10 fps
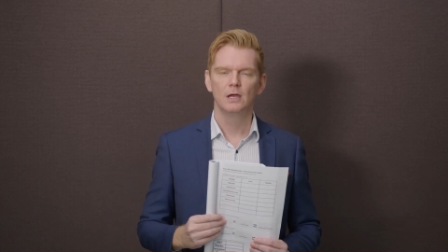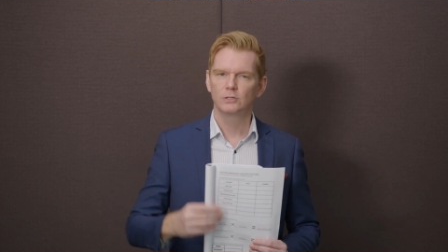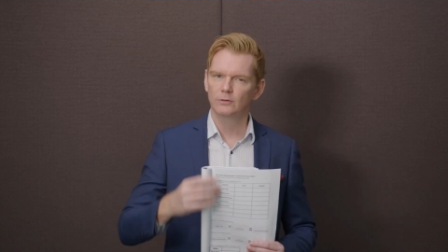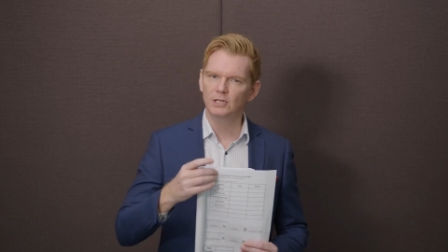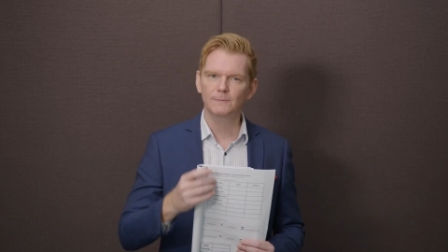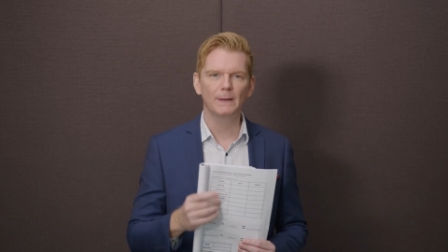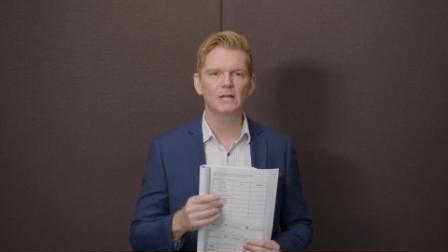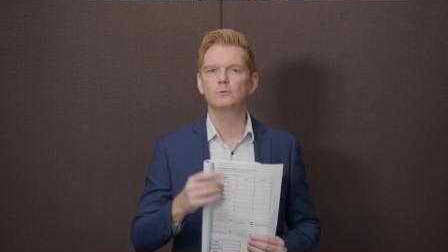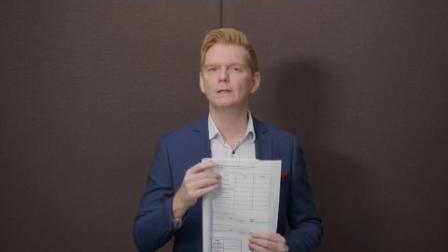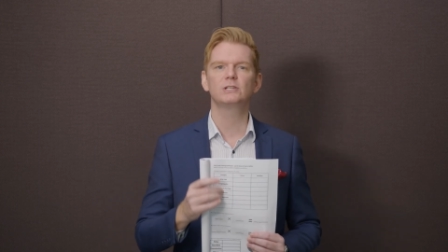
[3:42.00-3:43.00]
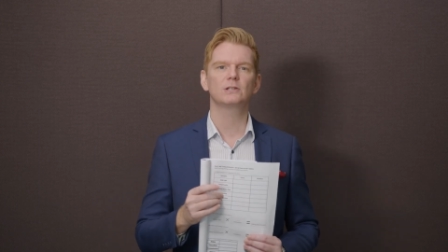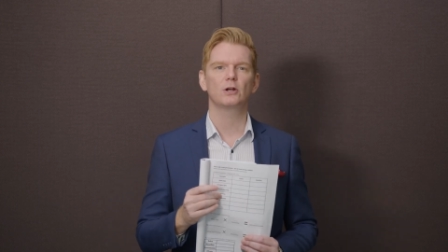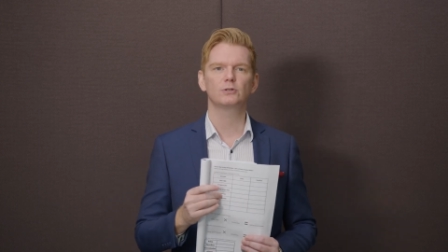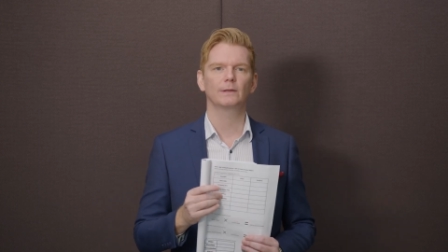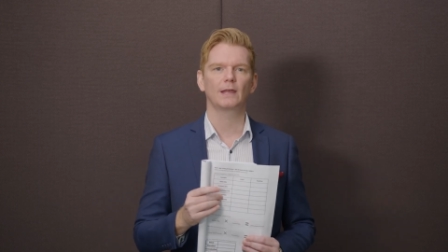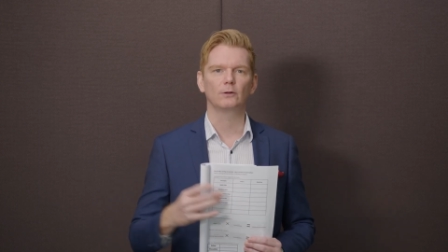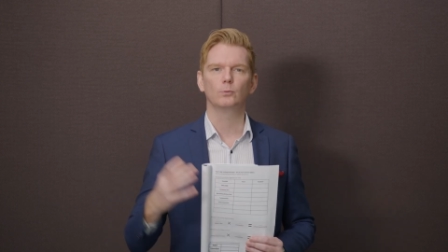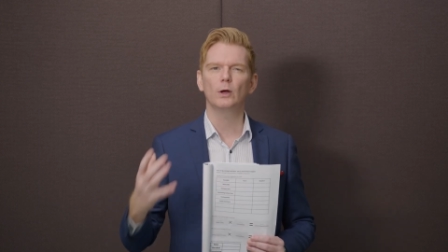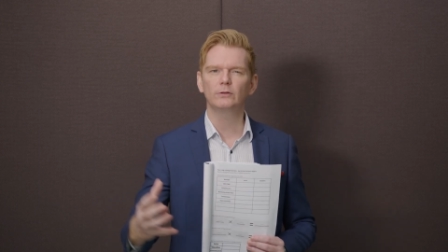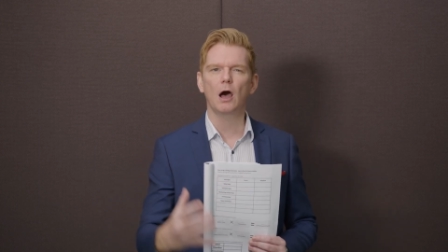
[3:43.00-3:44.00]
So this page really starts with that.
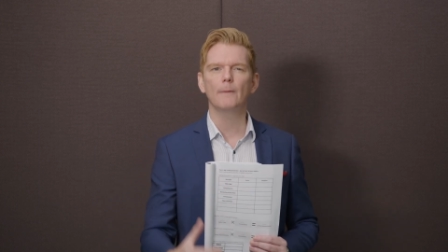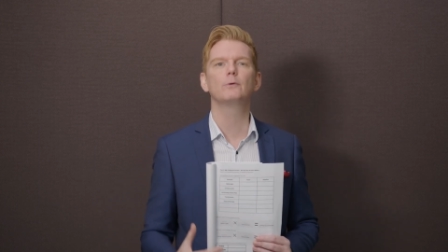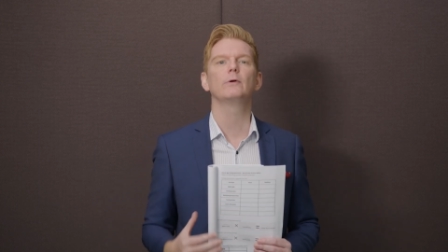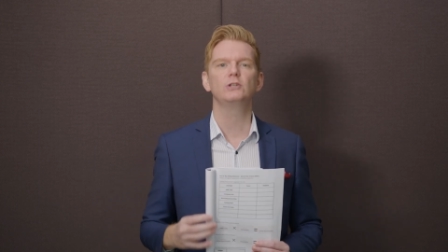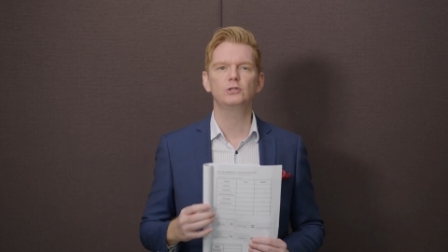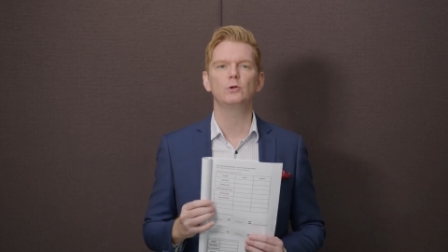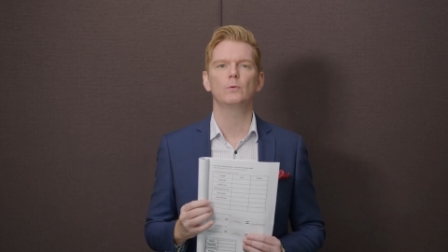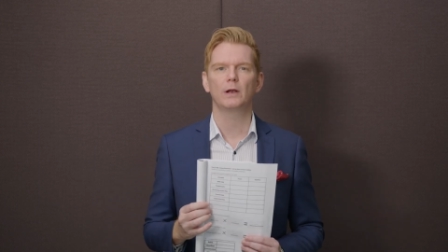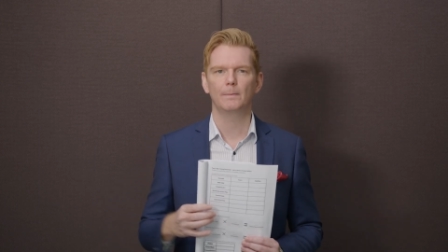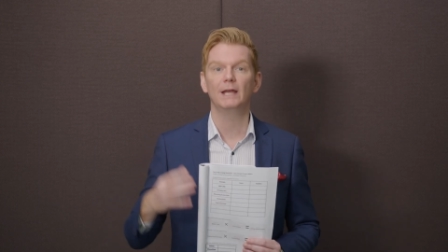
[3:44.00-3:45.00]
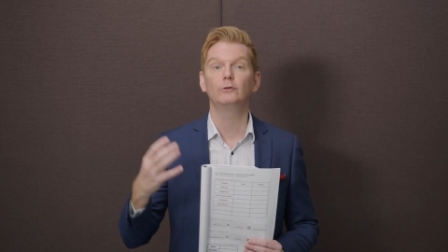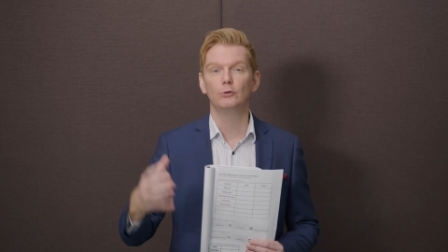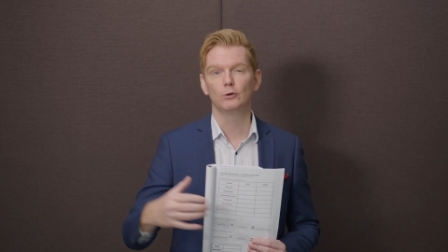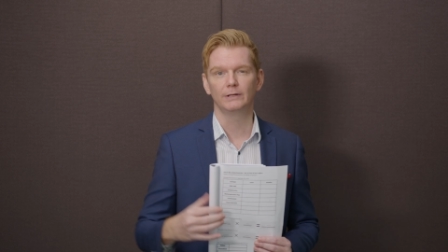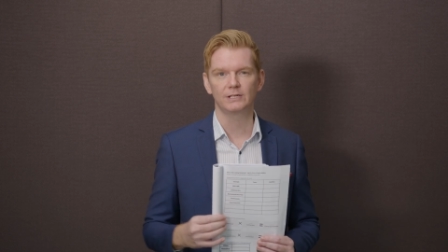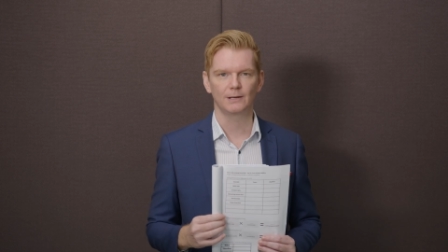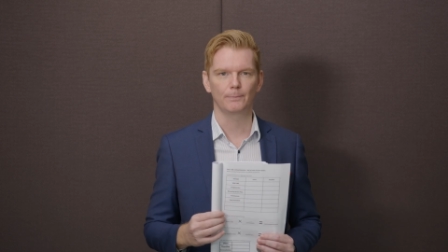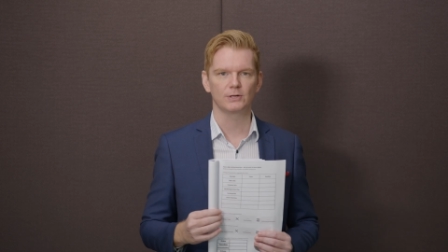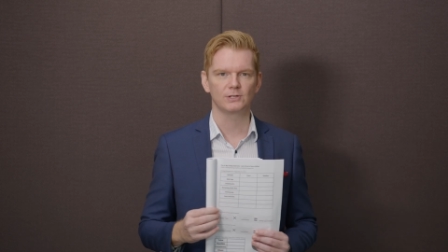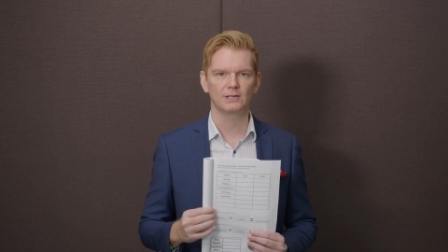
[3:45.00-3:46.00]
What upgrades do you want to make to your listing
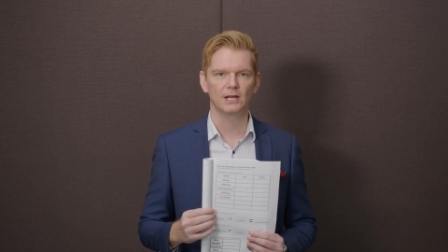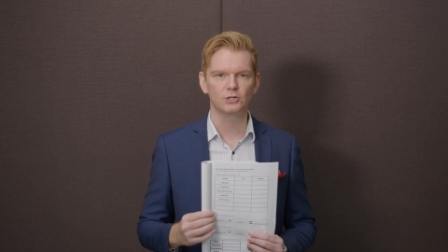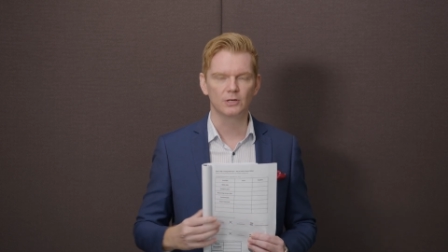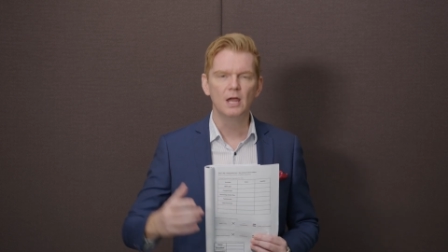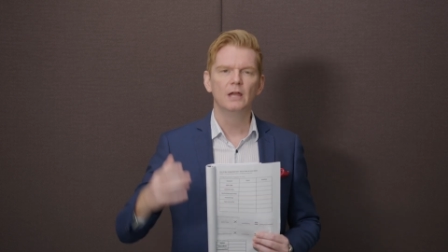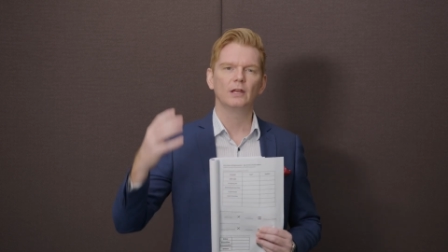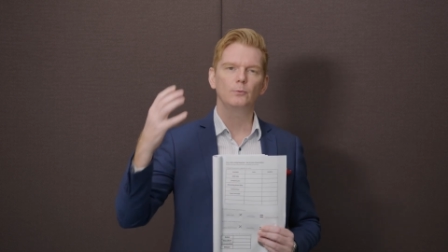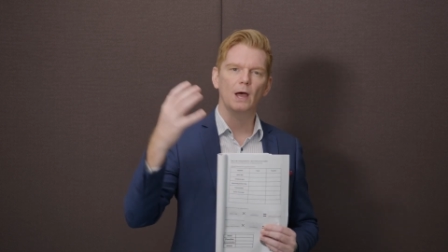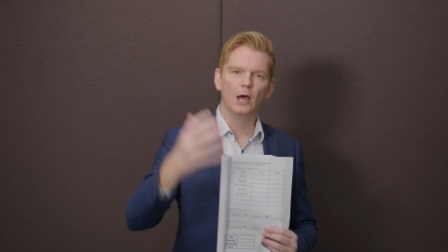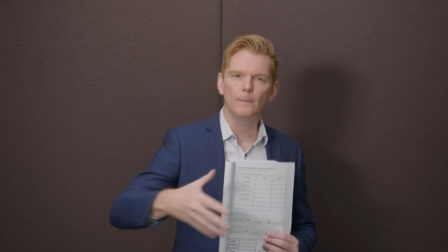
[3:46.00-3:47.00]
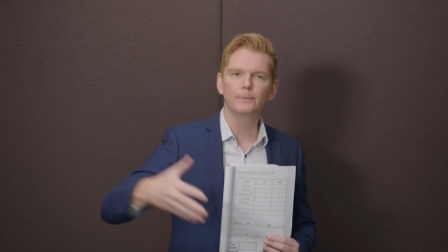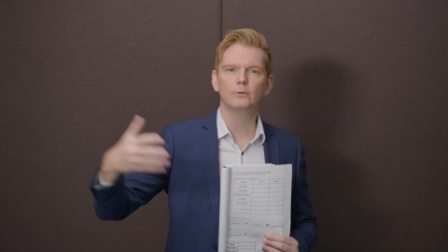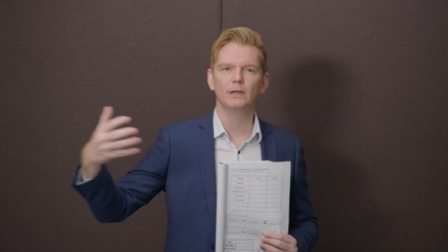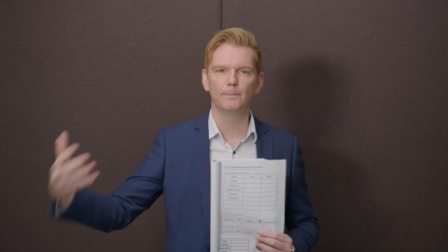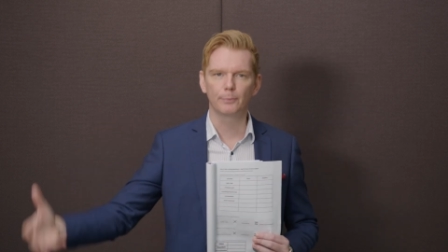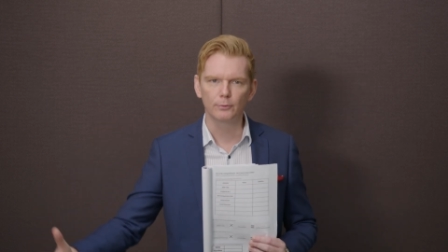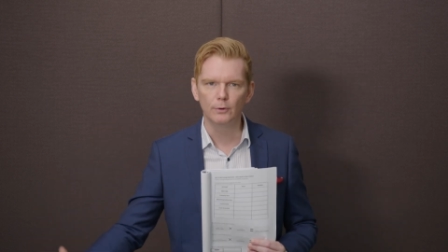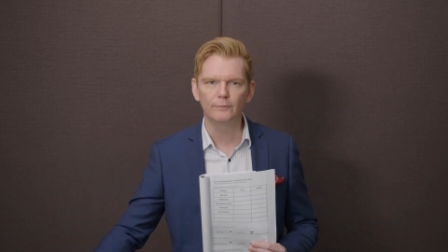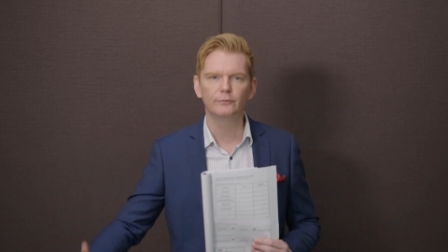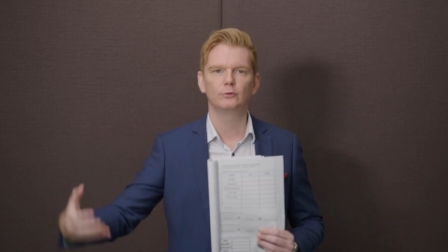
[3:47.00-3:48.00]
presentation that will help you
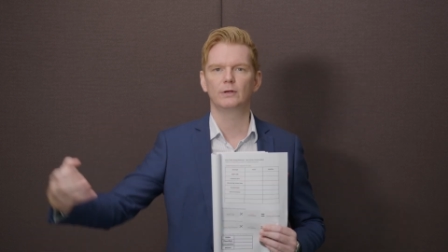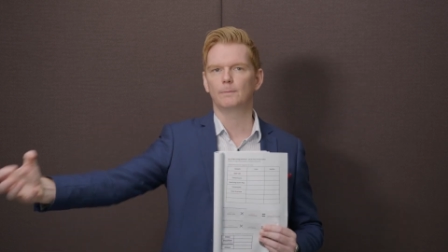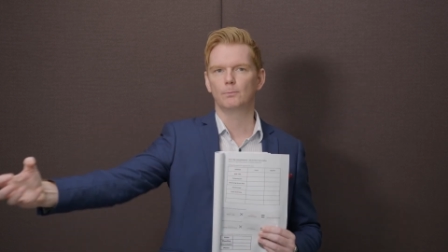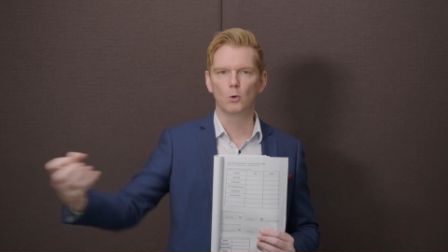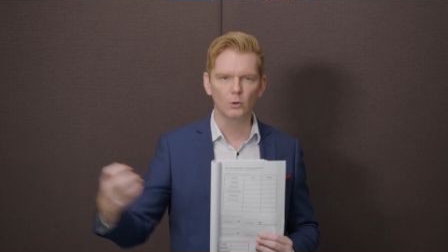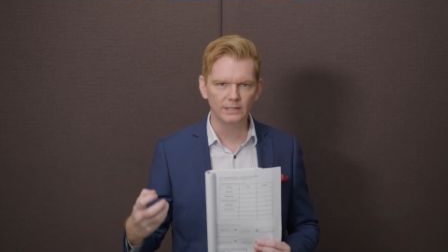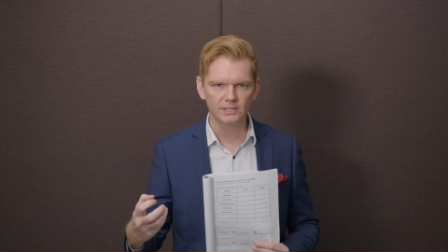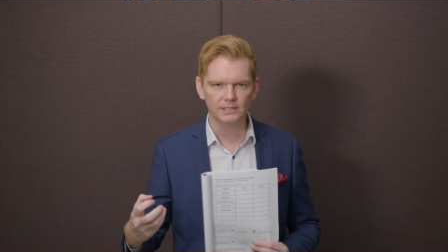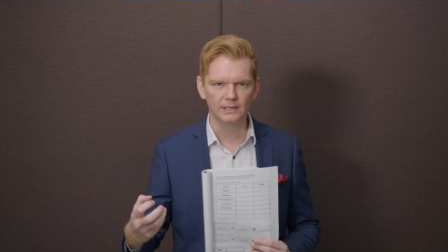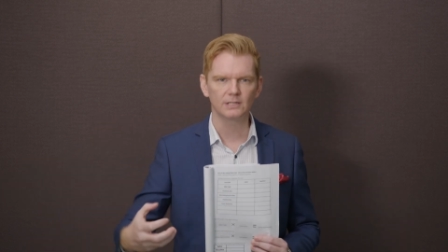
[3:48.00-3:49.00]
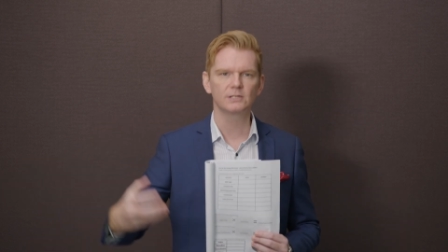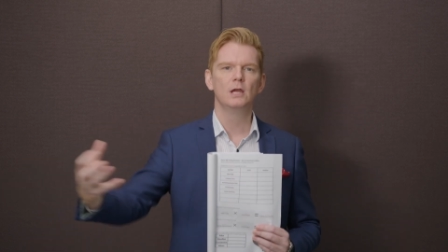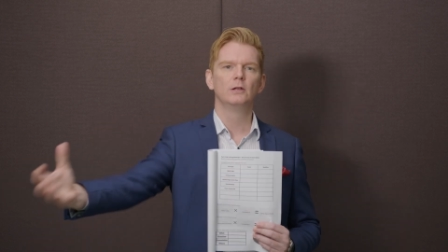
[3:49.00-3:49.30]
improve to get more listings,